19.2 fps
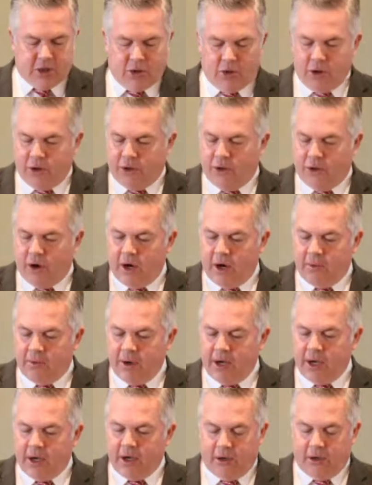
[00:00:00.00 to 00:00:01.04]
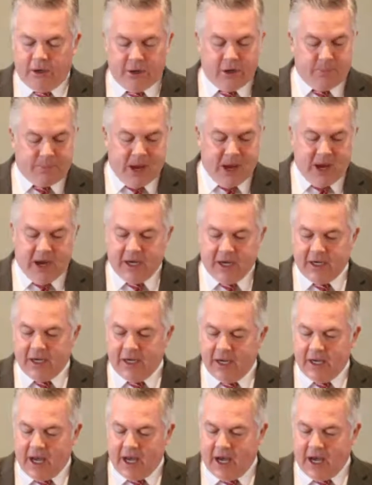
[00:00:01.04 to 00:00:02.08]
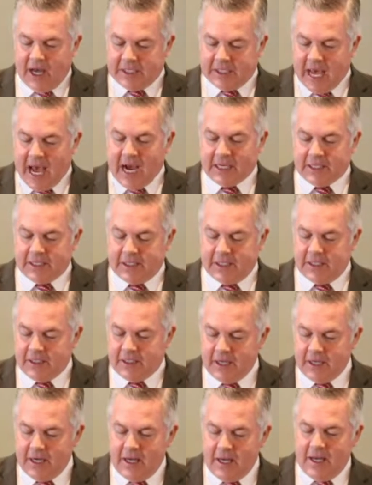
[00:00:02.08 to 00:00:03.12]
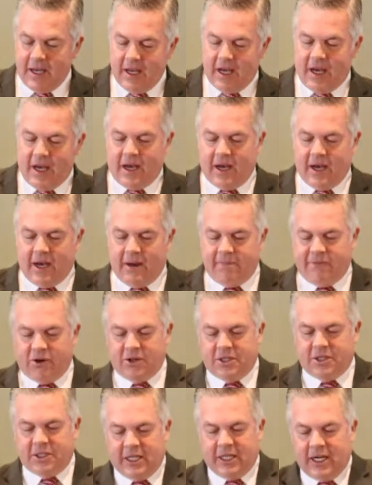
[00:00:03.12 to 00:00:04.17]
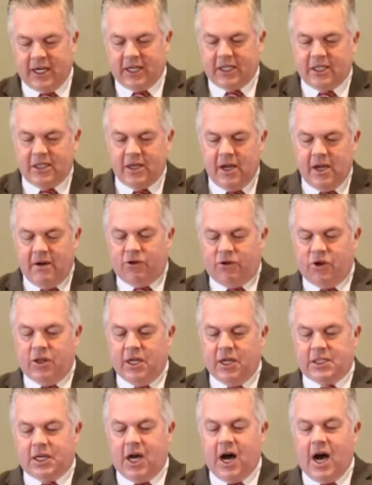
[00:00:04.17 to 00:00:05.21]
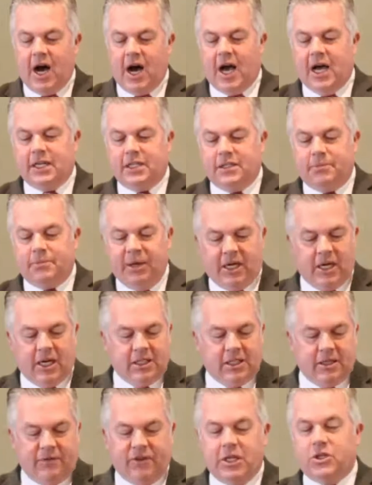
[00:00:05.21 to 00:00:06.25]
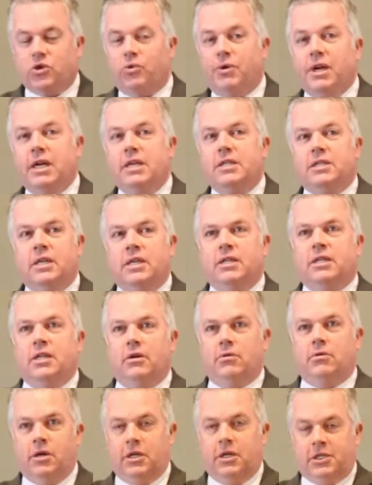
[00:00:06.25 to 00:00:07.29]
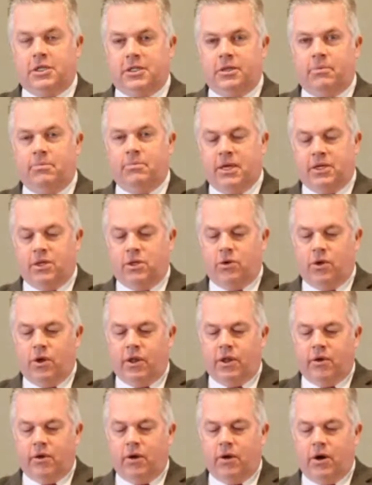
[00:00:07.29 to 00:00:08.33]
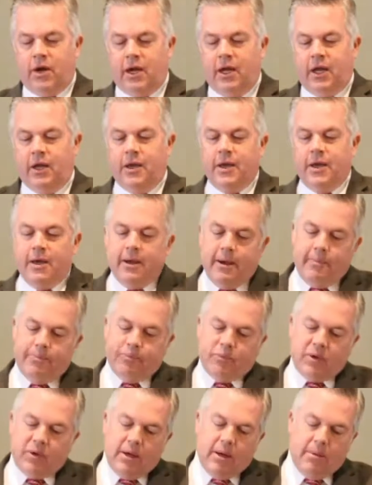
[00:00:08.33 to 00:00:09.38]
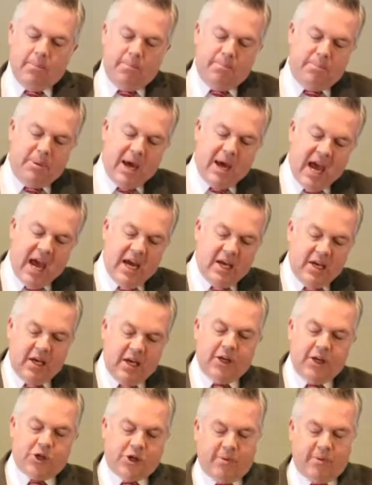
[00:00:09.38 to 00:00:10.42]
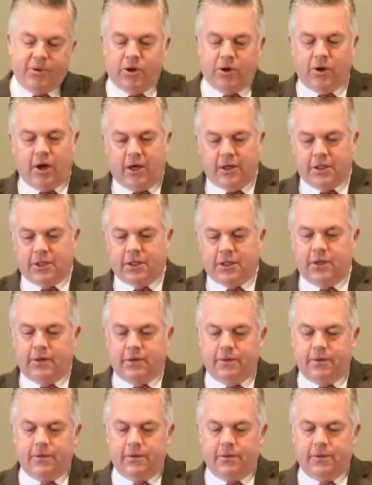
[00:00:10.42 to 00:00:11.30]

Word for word: to authority would include paying uh, taxes. Um, verse 6 For this cause, because of these reasons that we're to submit to authority, pay ye tribute also.